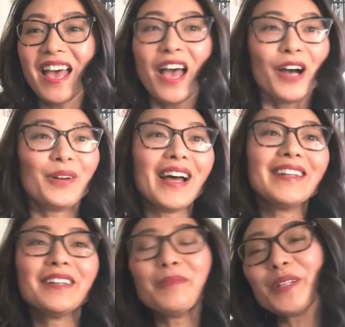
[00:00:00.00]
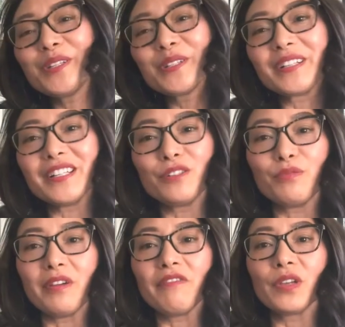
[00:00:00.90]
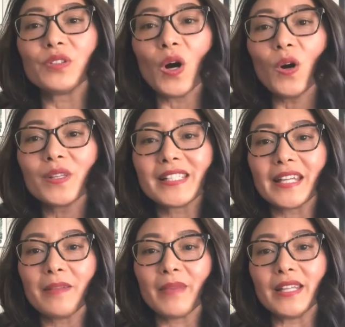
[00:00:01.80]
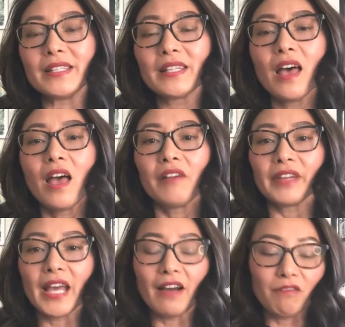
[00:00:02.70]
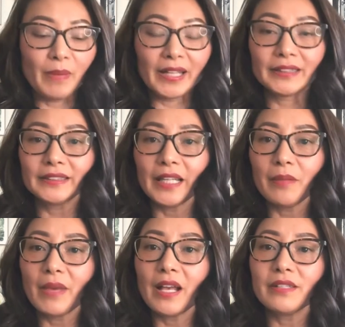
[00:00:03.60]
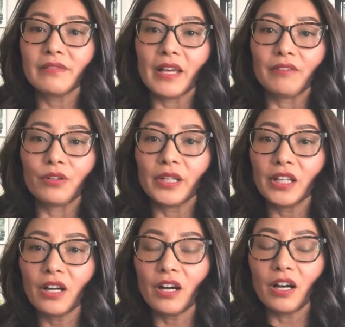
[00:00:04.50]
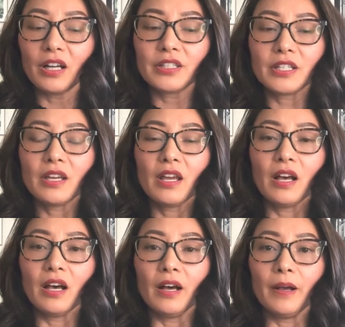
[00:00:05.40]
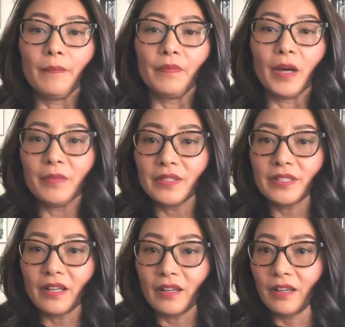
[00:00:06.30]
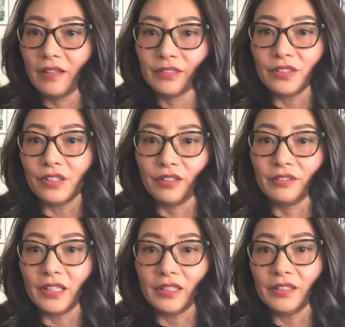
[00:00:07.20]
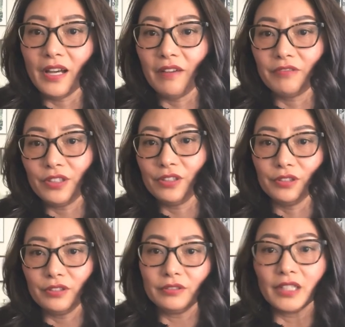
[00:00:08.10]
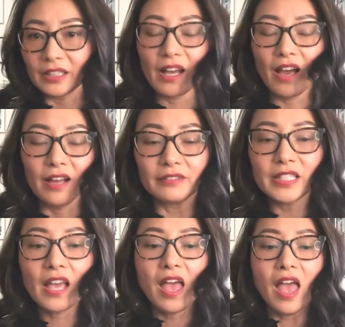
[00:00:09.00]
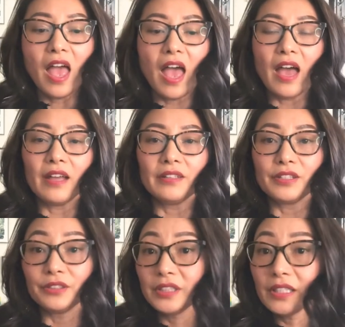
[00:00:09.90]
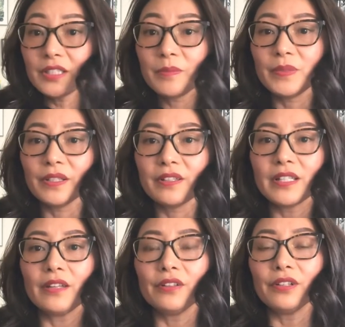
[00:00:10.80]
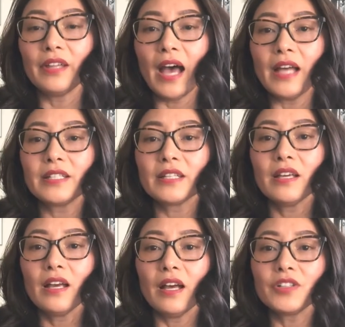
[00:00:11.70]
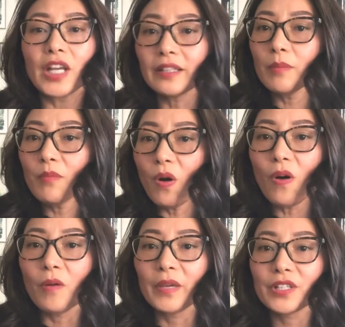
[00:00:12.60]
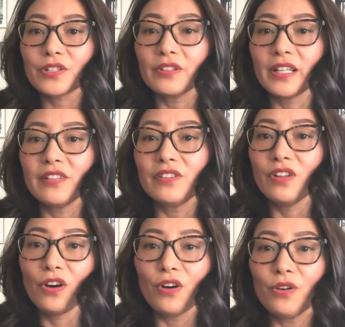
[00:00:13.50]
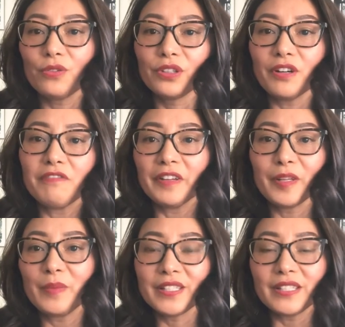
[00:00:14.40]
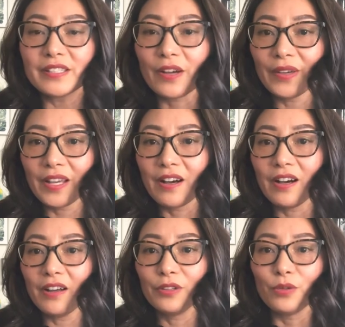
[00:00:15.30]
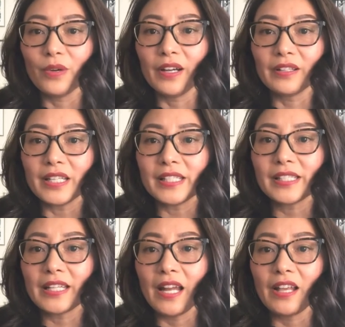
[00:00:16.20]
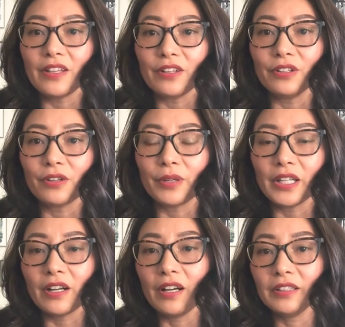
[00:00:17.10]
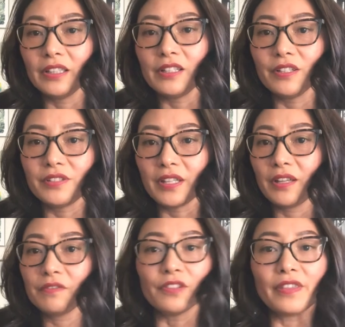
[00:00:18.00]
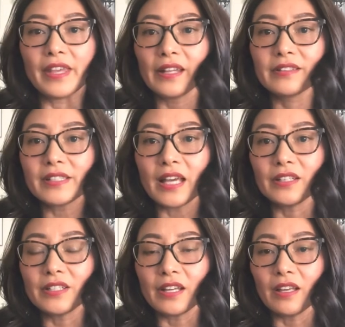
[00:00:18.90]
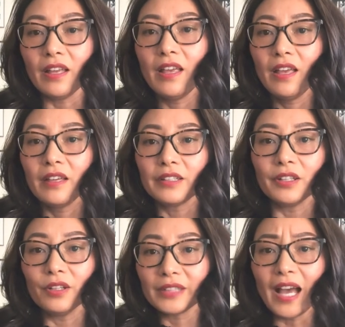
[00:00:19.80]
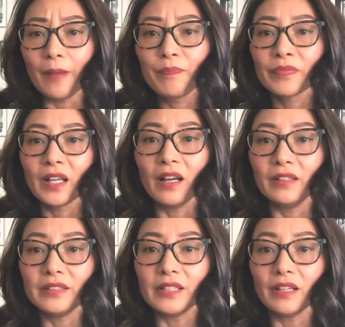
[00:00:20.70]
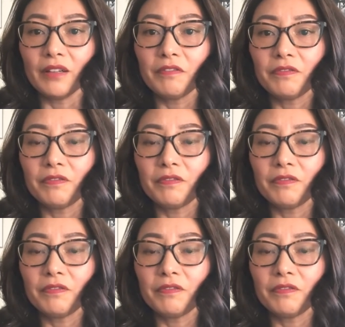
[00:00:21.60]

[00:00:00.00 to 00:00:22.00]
all right number two is review all statements we have bank statements we have credit card um, amazon you know uh, you have your account and utility bills and all that and check all make sure there's no you know funny business going on no one is stealing your credit card and using it for things that uh, you know yeah and uh,